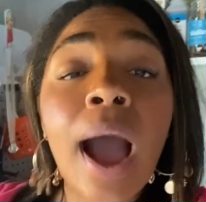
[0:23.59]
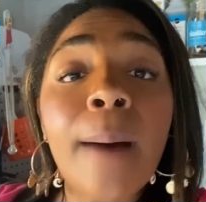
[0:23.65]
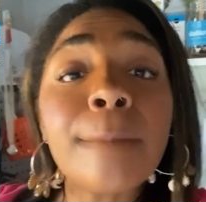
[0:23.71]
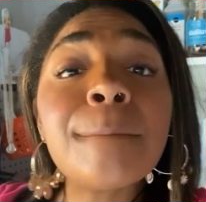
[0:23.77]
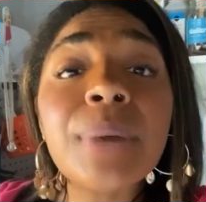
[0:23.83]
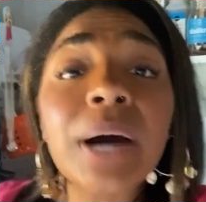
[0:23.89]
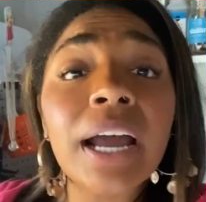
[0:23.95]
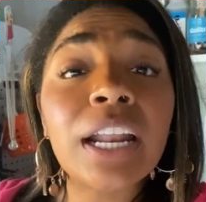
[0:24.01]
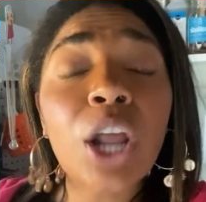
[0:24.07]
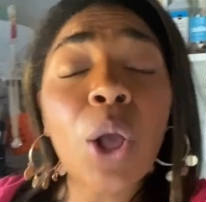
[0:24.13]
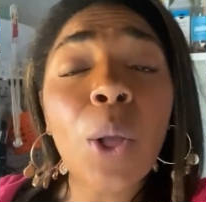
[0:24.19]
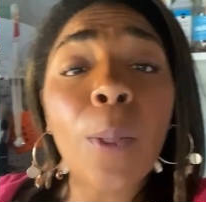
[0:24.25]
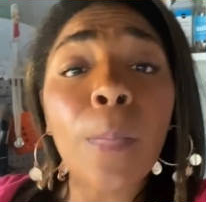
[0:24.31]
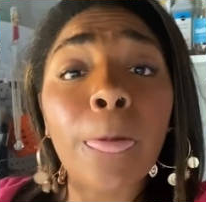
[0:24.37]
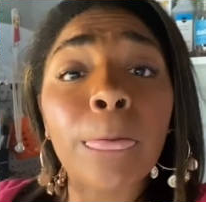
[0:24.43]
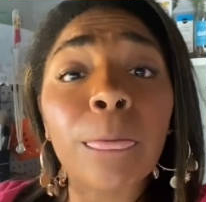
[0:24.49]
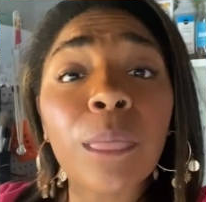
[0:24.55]
But
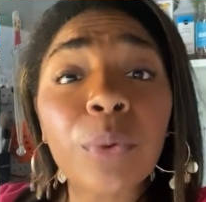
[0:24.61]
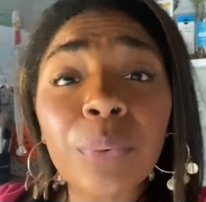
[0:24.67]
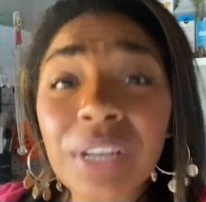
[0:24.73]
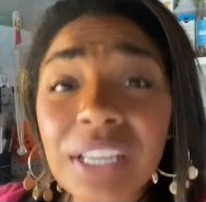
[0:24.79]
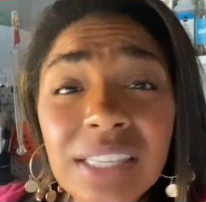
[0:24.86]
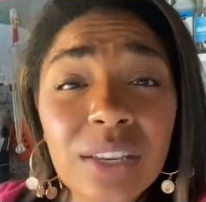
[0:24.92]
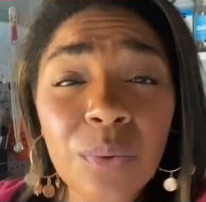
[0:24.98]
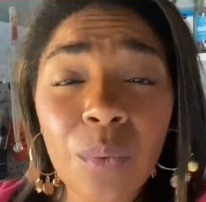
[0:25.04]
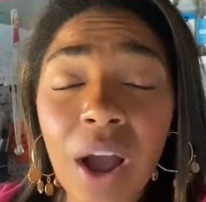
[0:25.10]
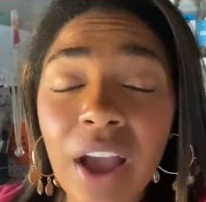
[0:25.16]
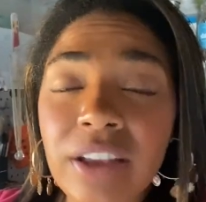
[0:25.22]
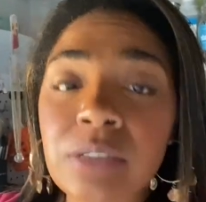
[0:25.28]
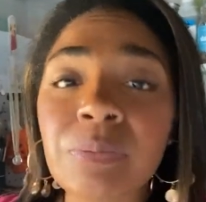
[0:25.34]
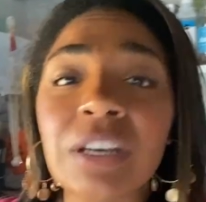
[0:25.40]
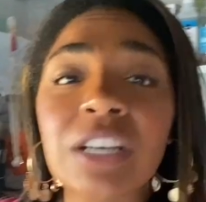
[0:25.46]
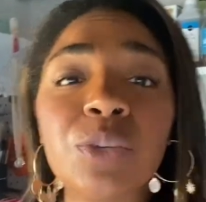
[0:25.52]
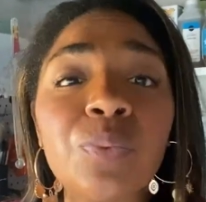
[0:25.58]
the reason why is
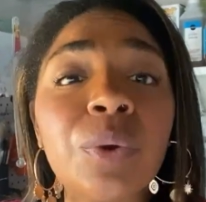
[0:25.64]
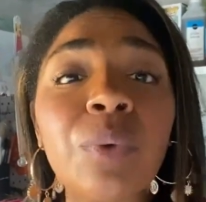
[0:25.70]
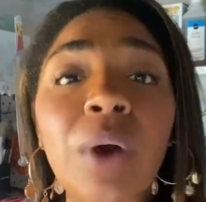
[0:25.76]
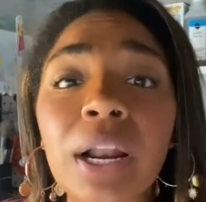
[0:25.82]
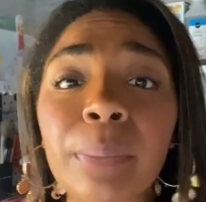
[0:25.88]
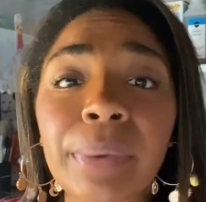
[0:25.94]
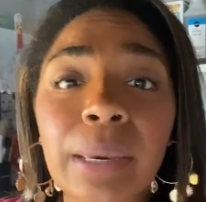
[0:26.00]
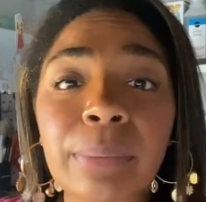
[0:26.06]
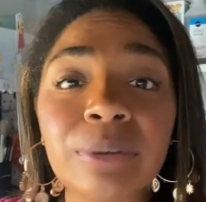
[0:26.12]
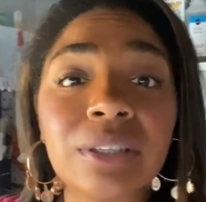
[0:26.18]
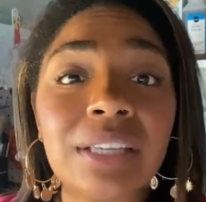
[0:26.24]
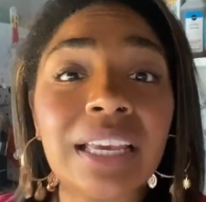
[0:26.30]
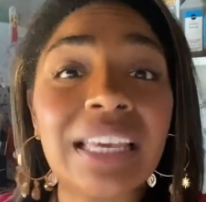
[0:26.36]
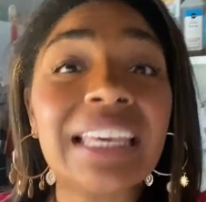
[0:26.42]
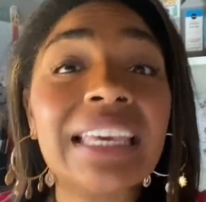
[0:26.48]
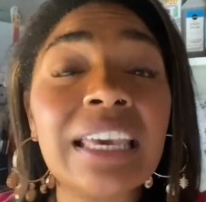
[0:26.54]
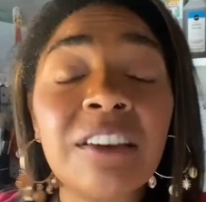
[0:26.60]
because we want to be able to
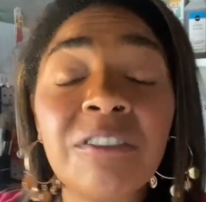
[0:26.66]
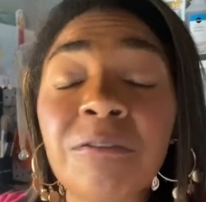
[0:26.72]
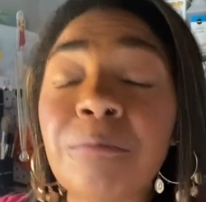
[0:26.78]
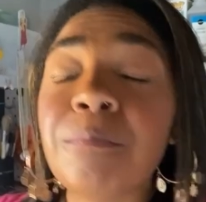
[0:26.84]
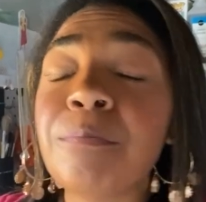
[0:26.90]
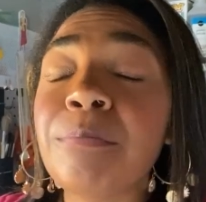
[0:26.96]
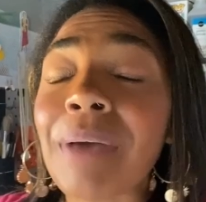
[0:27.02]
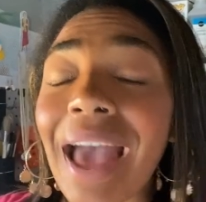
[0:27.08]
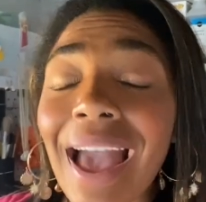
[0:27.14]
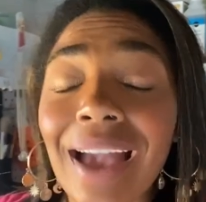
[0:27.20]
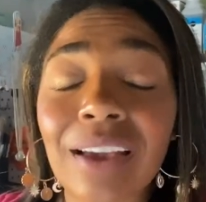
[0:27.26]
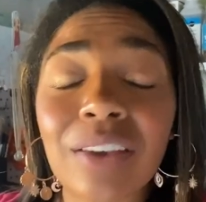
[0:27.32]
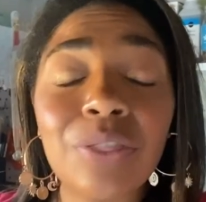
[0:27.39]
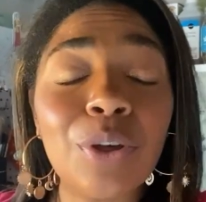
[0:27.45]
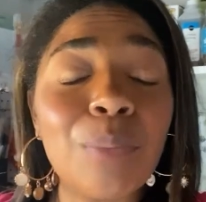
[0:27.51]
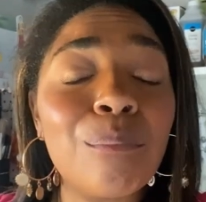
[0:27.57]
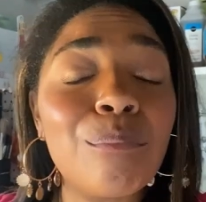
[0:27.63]
give back.
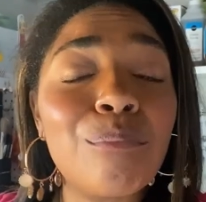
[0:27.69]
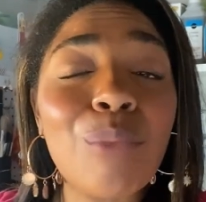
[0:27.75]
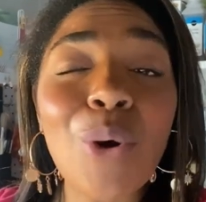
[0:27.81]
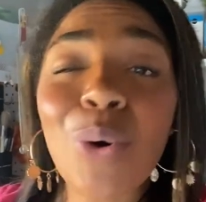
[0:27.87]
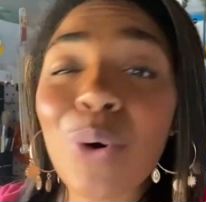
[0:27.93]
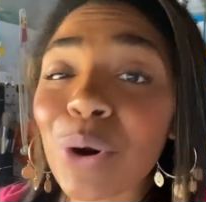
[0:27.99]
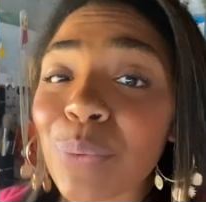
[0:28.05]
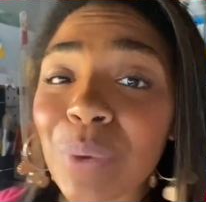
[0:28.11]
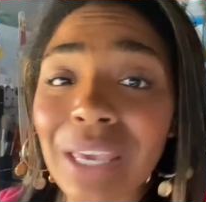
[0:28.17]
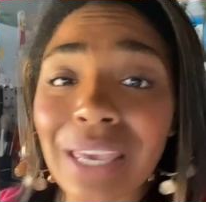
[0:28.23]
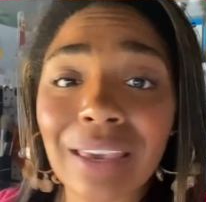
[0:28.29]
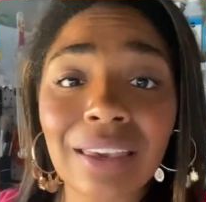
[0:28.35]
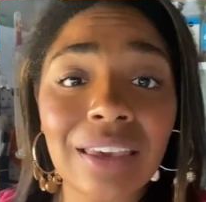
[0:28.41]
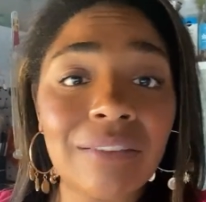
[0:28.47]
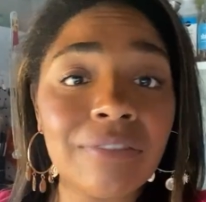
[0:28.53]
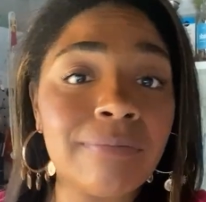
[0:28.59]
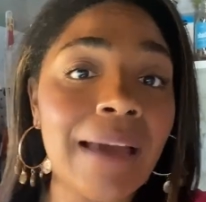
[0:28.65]
The more we can
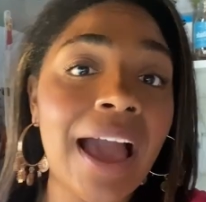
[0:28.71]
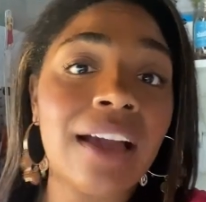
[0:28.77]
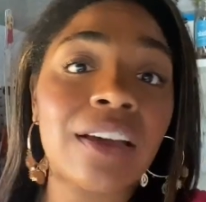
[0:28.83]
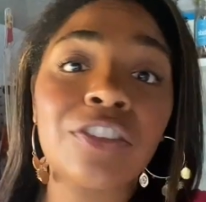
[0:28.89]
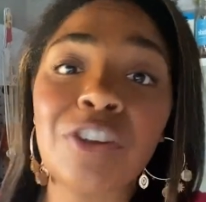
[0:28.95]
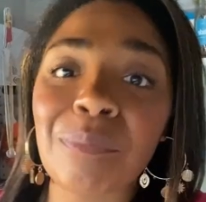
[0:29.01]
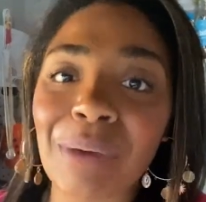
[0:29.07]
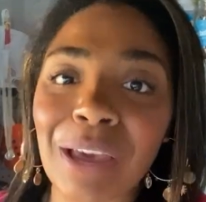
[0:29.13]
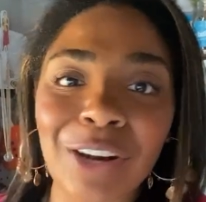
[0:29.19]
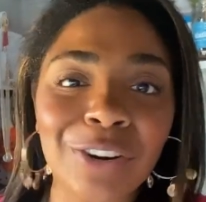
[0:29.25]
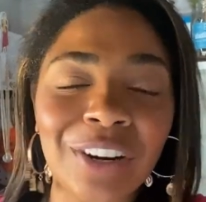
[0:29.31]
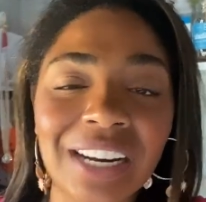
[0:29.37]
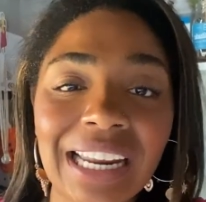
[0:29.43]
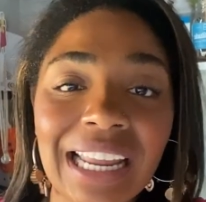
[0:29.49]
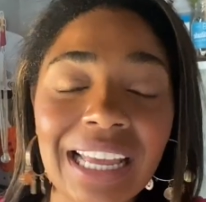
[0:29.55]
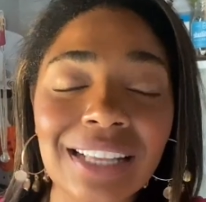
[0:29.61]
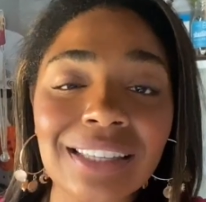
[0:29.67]
give back, the better
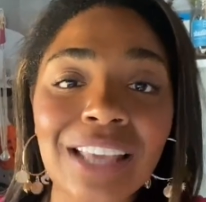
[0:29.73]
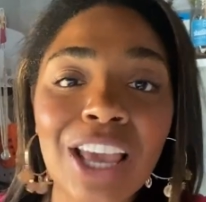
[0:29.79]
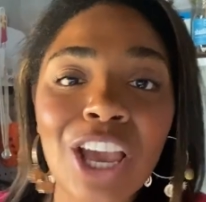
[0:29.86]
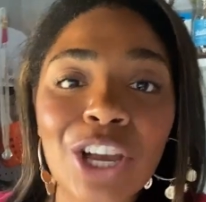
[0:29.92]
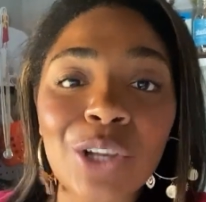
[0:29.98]
it is.